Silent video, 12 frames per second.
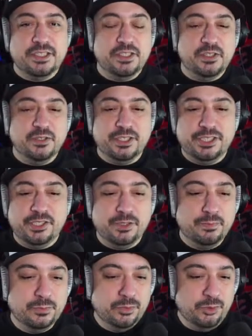You want
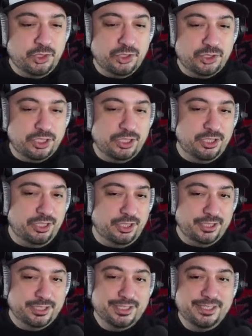some moon sugar?
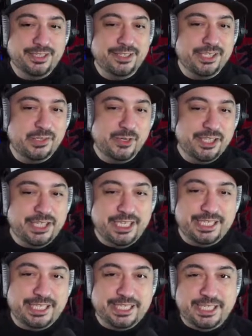This one
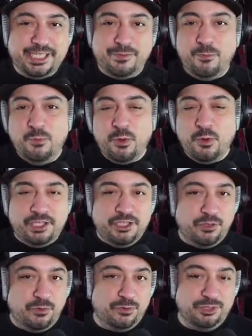thinks it is
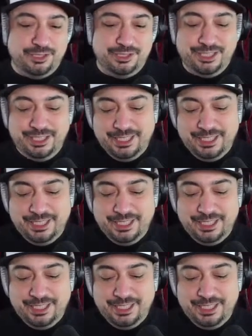wonderful.